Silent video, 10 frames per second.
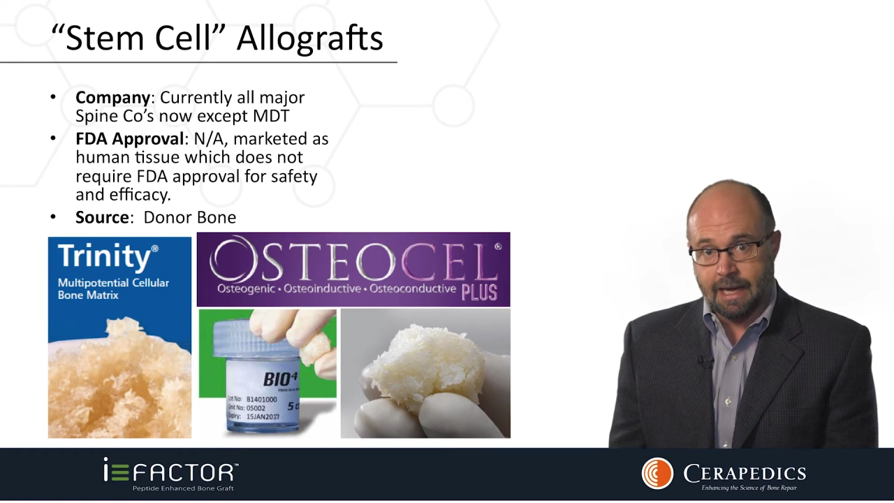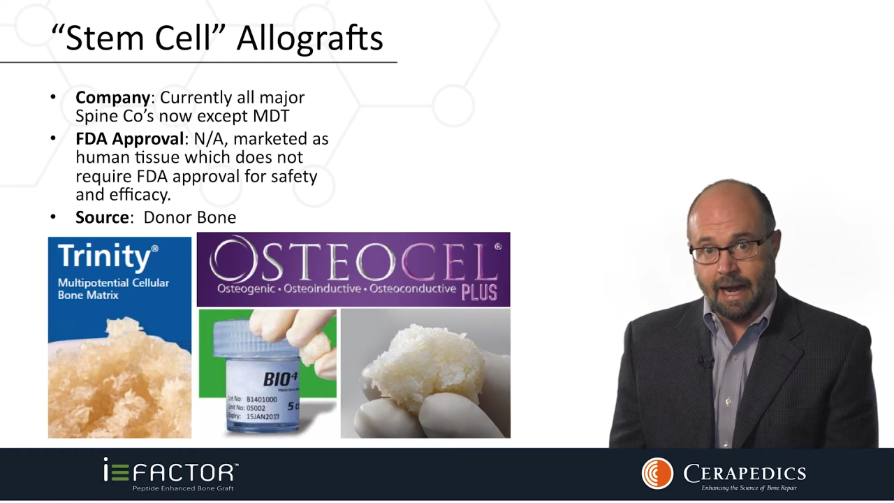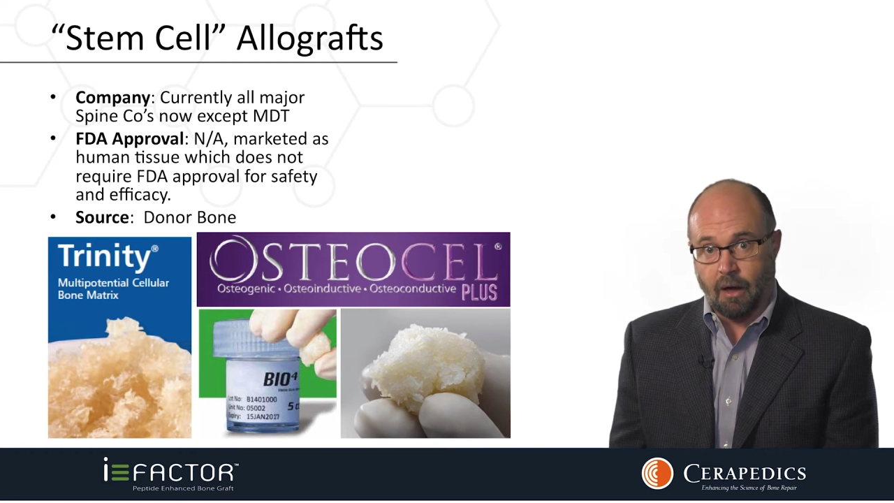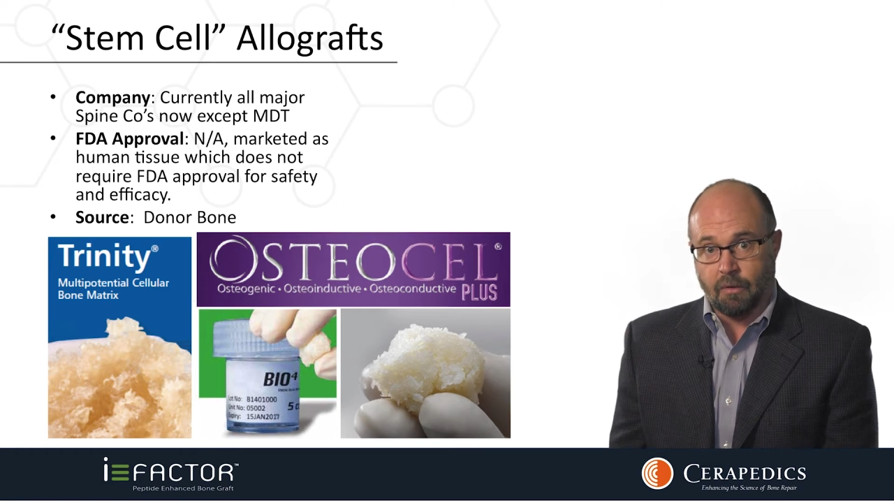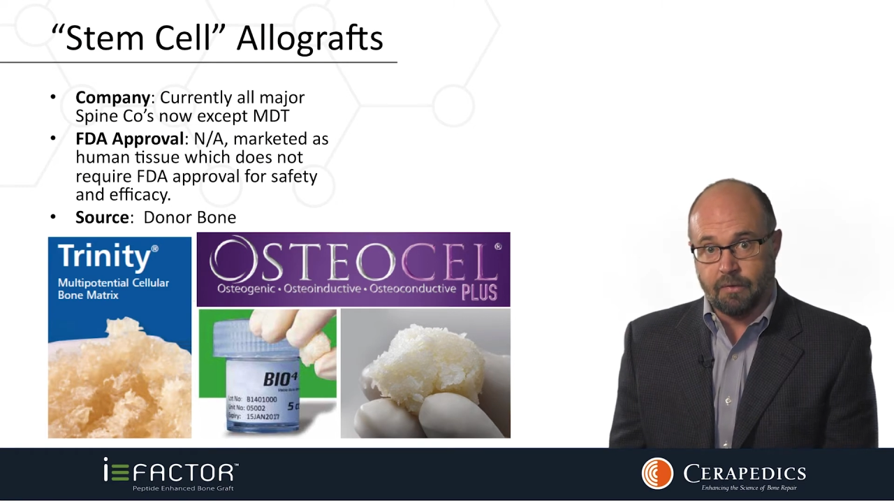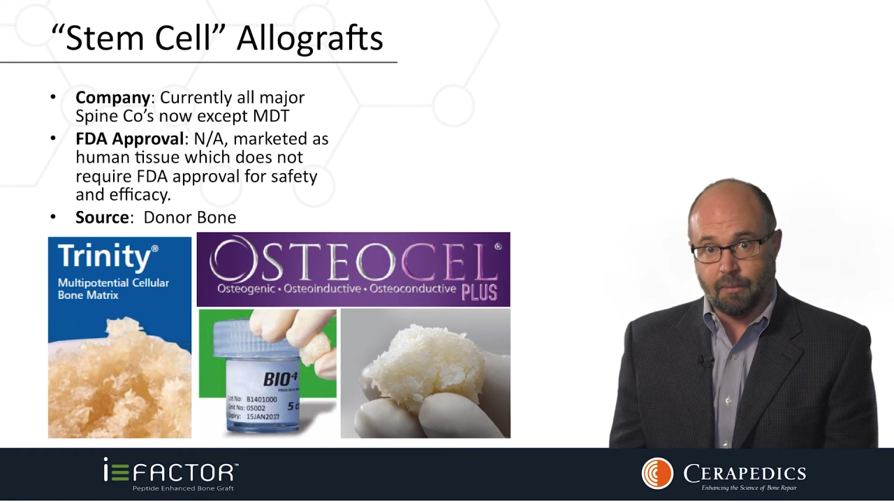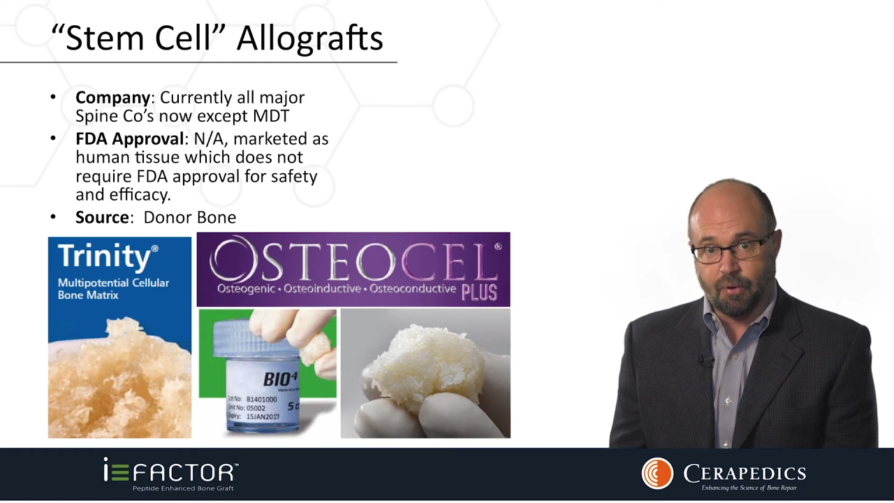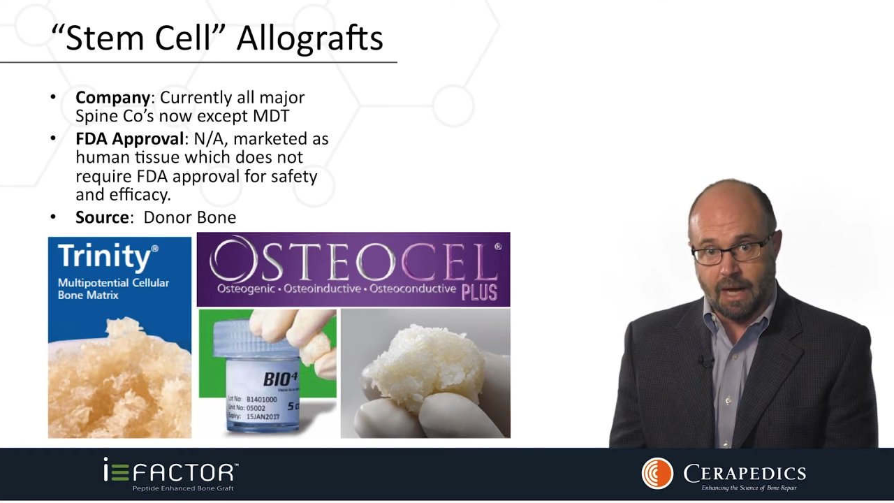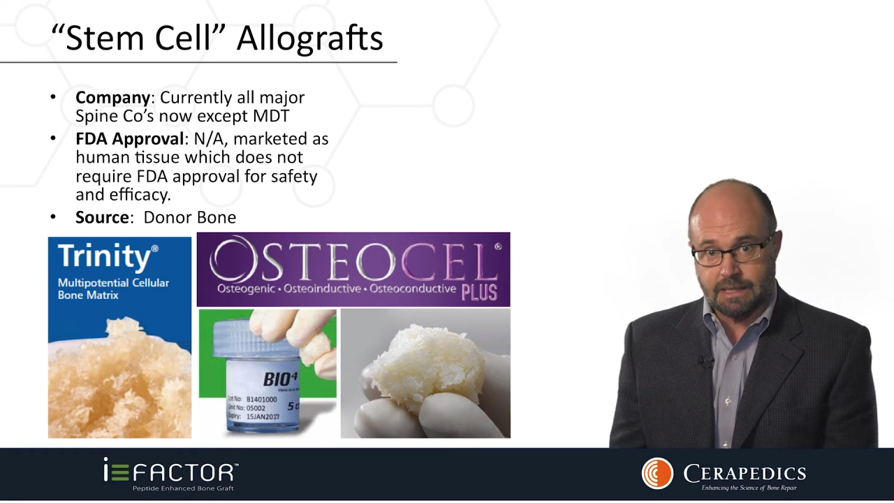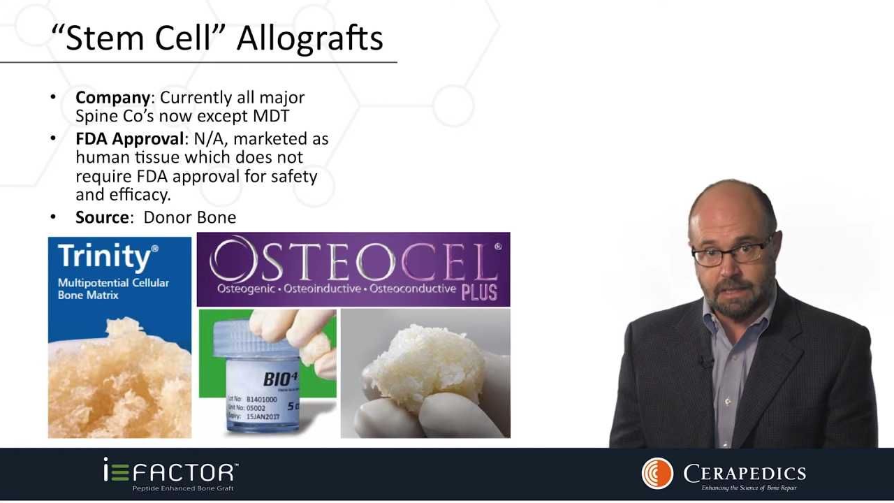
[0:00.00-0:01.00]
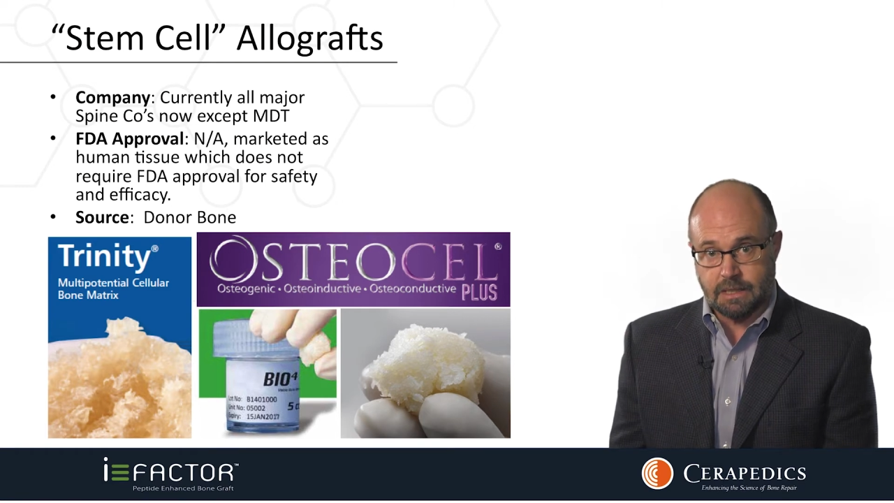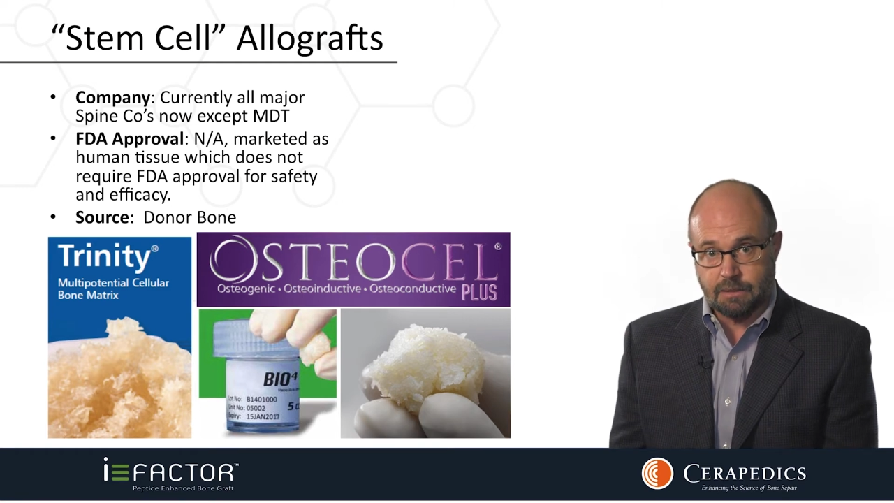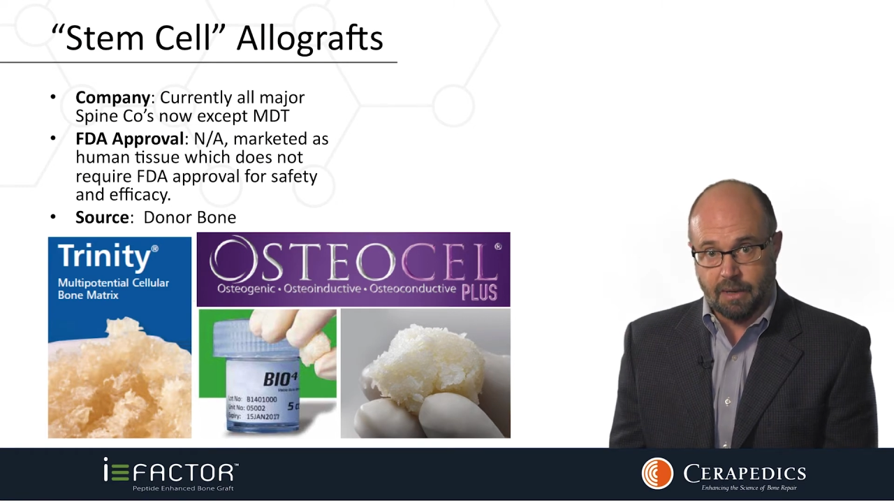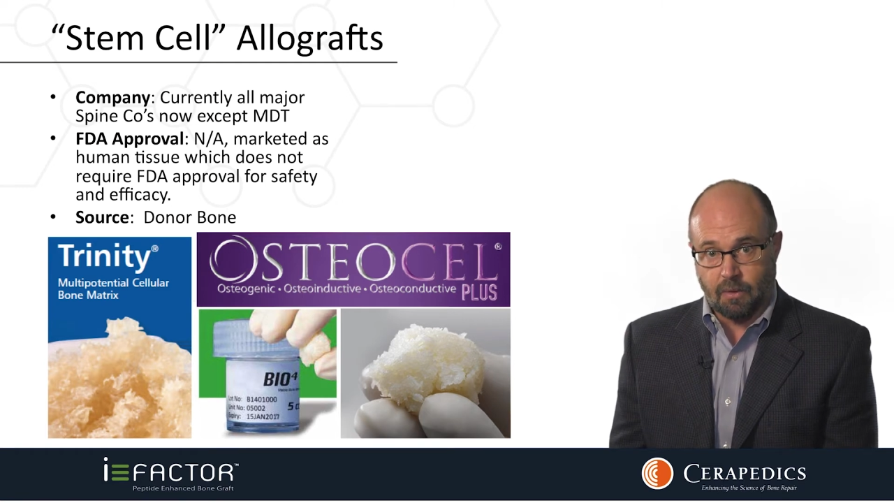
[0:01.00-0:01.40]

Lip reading: Now, the processes by